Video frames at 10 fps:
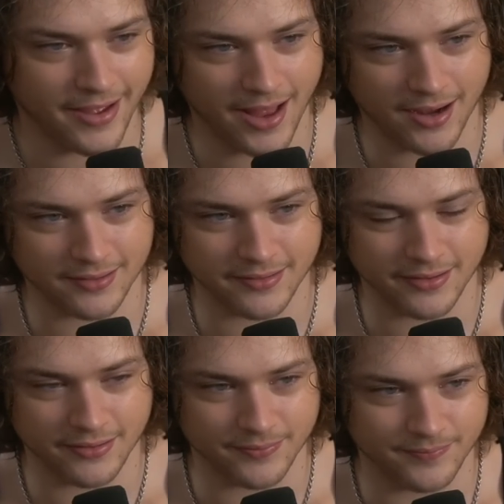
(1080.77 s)
I gotta
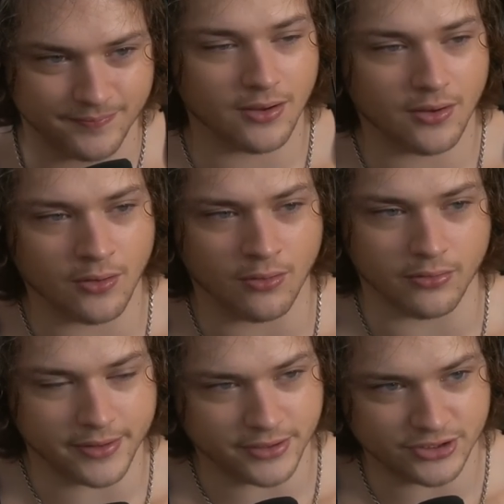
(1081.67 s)
tell him.
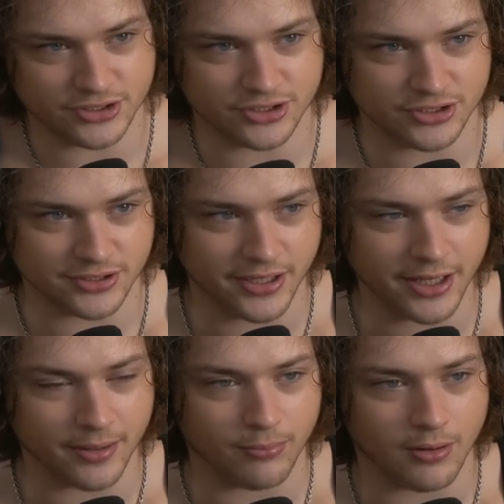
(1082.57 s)
Holy
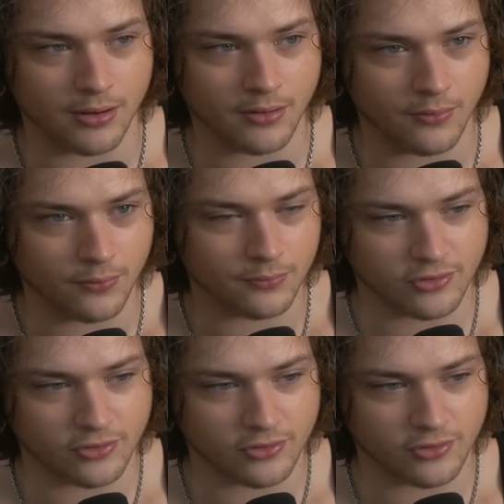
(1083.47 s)
shit, bro.